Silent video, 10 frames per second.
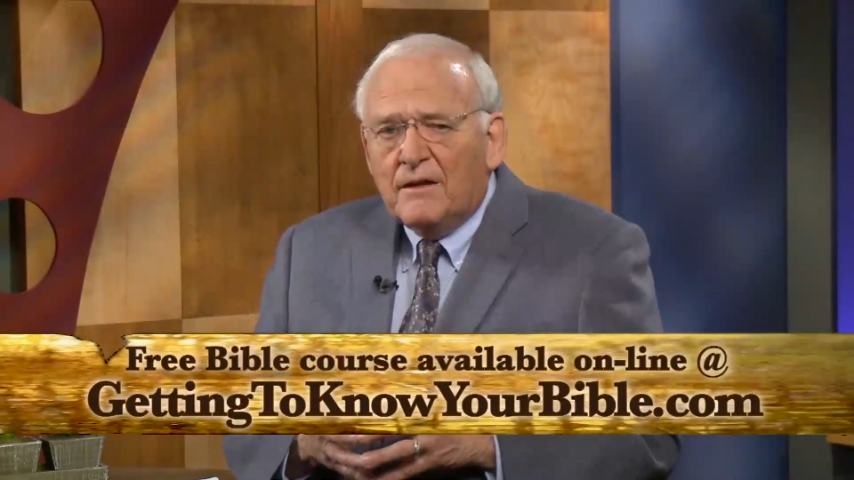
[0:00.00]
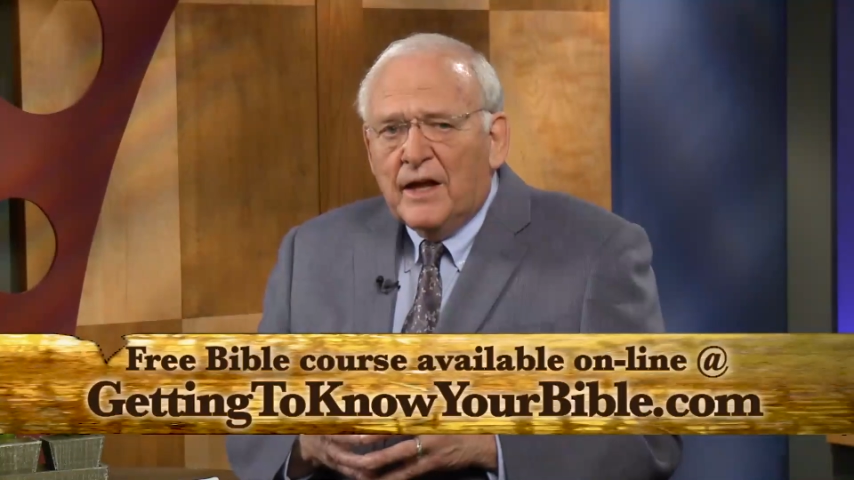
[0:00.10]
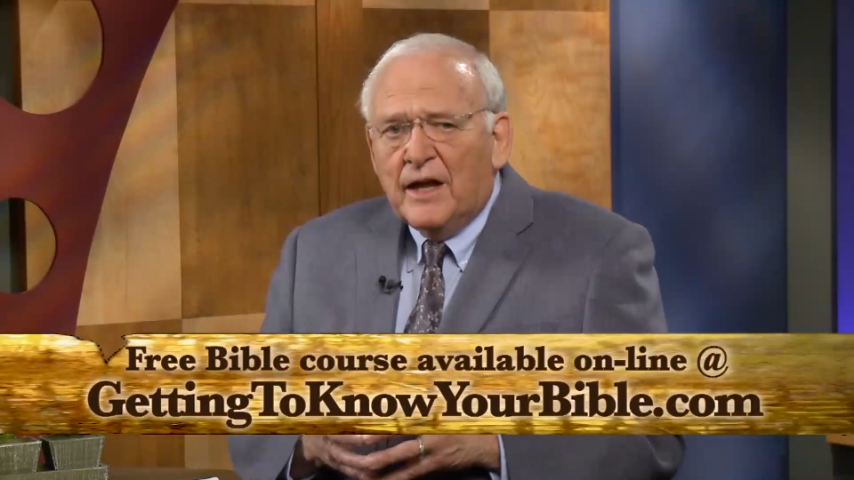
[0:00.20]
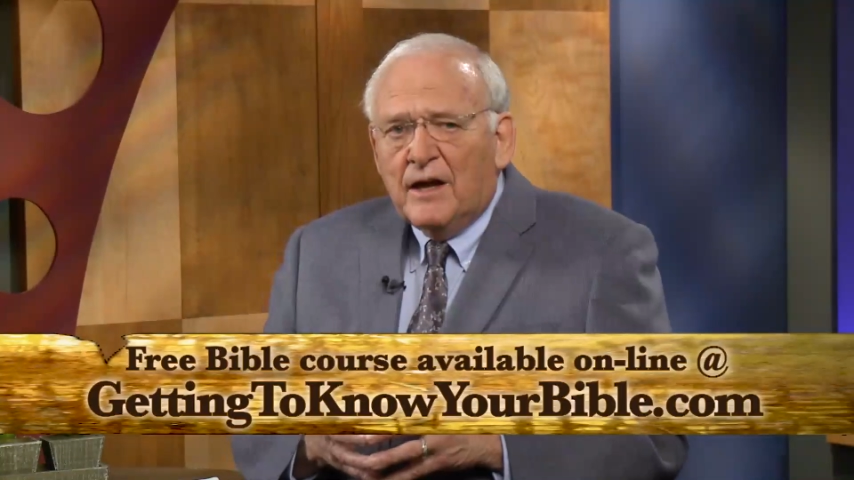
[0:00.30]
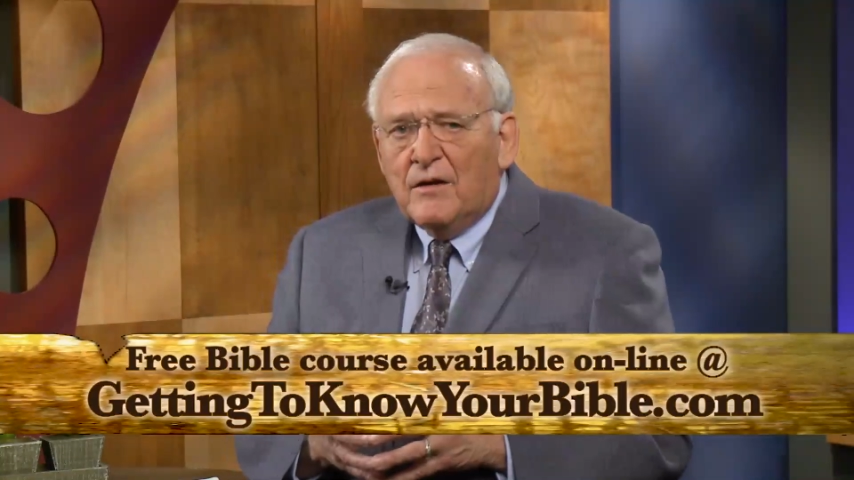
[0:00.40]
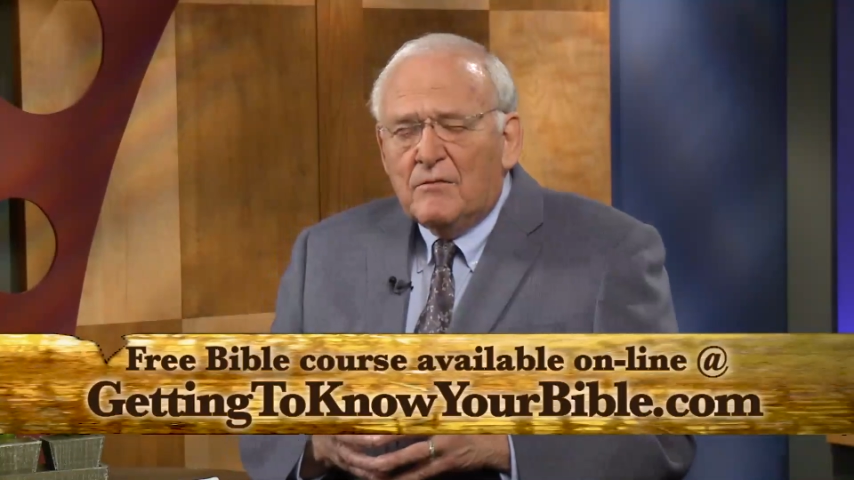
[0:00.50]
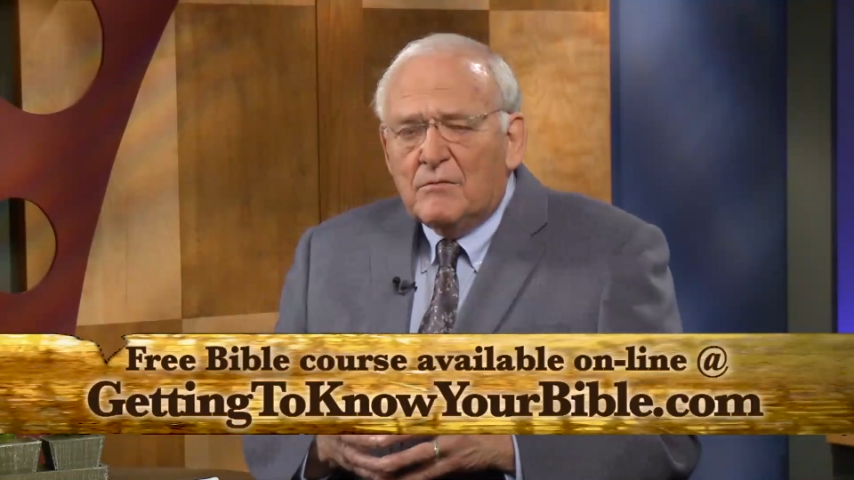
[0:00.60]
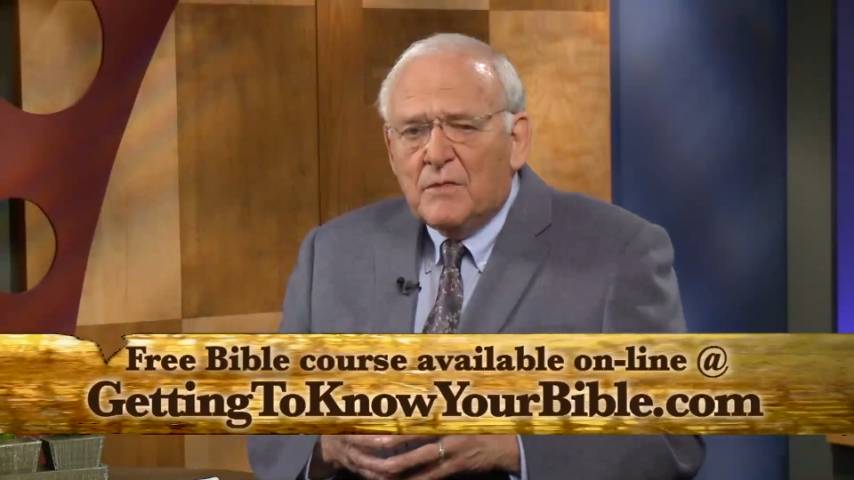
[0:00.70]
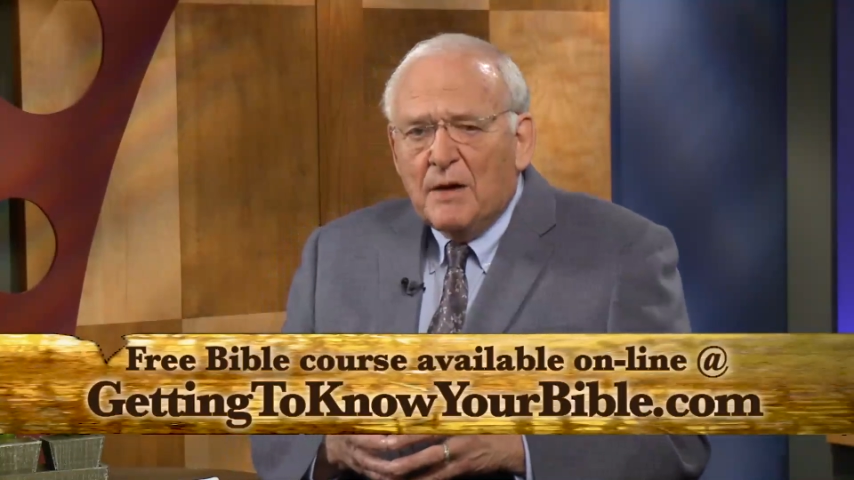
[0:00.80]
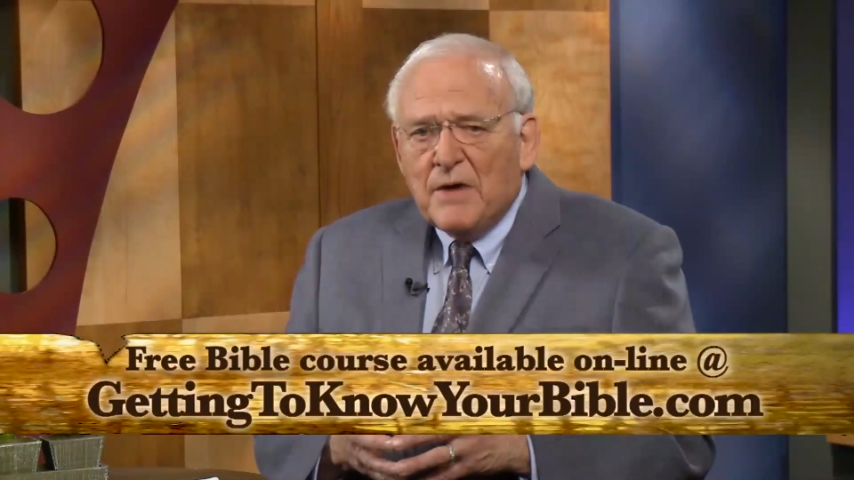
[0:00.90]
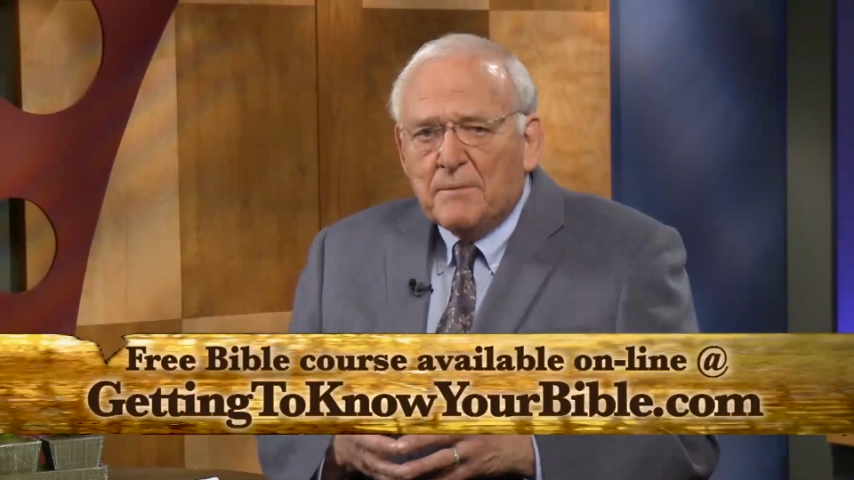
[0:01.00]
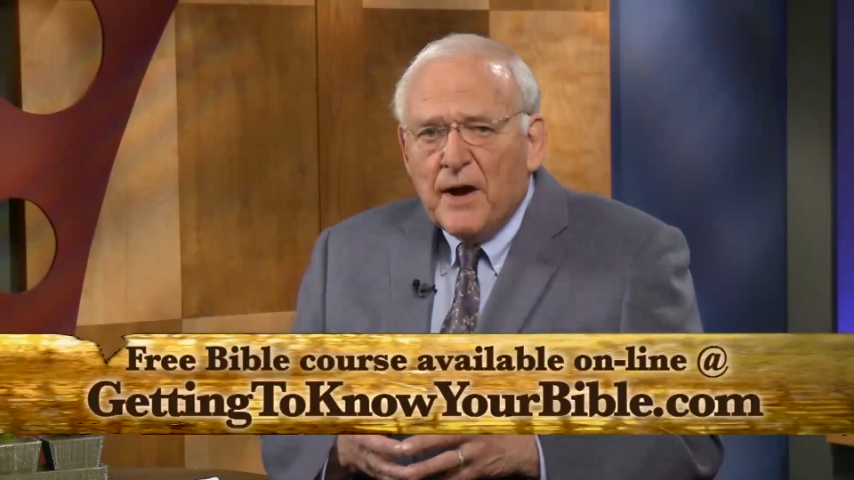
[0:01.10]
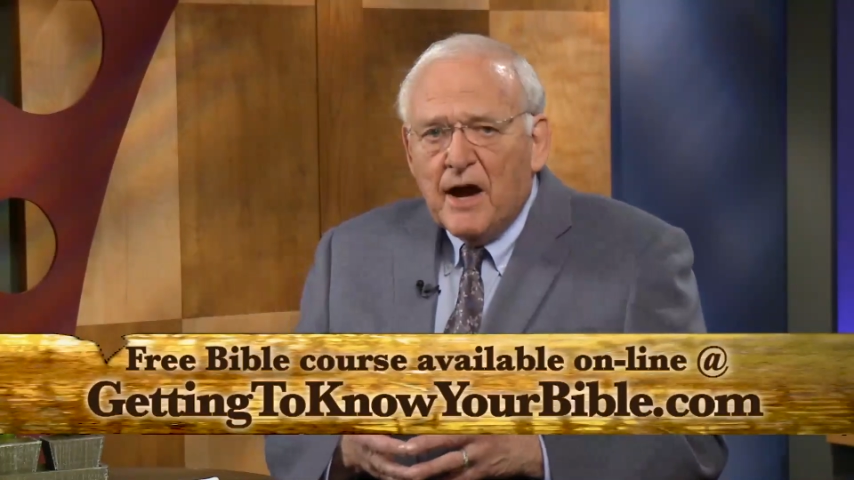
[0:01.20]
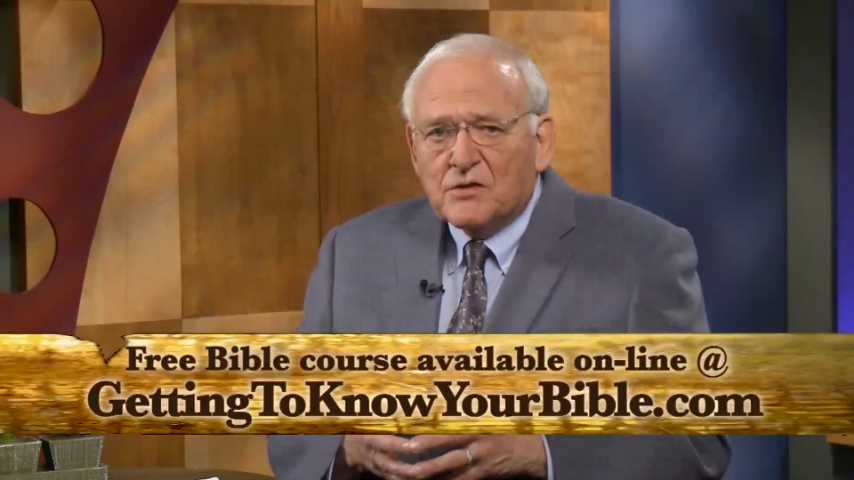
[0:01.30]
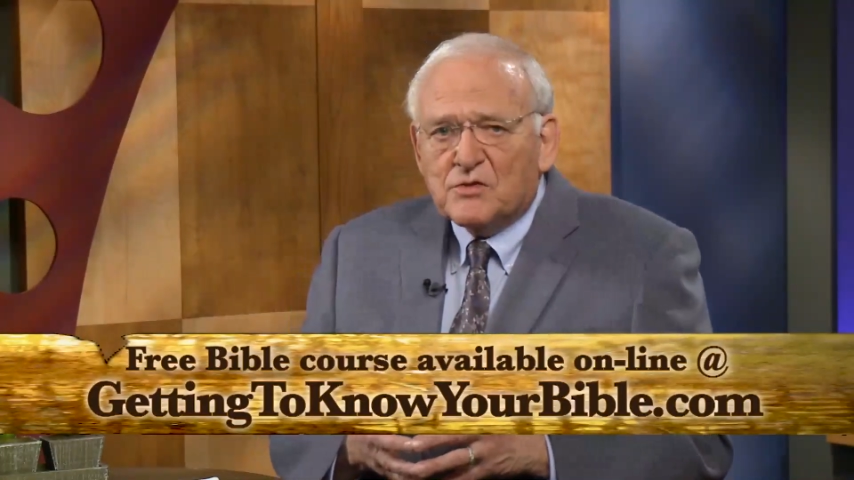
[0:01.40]
Now, my, my
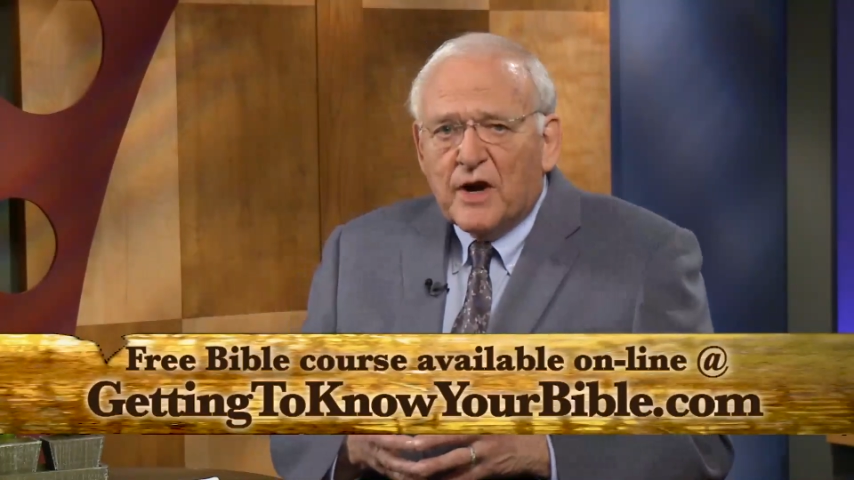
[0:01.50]
parents